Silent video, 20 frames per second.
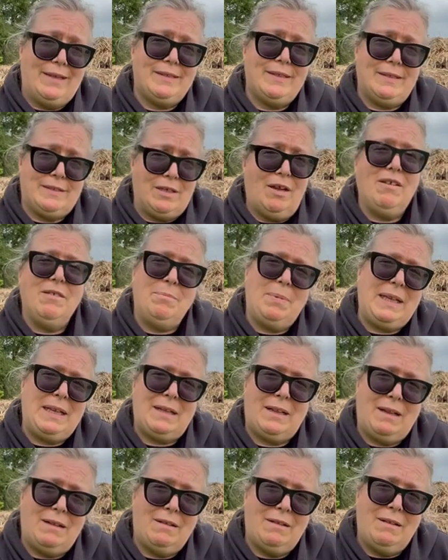and the dung
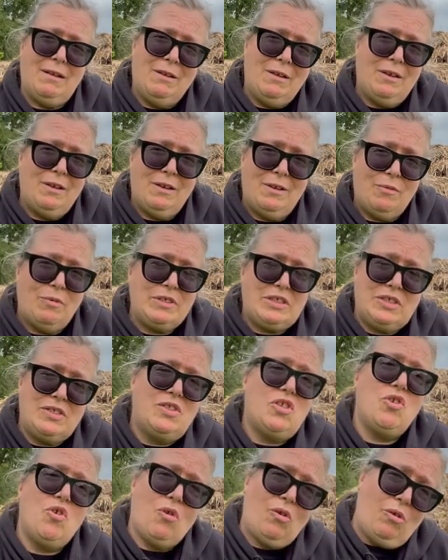beetle, which
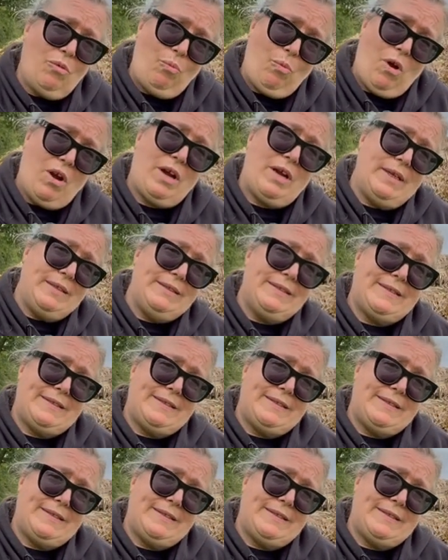is your words,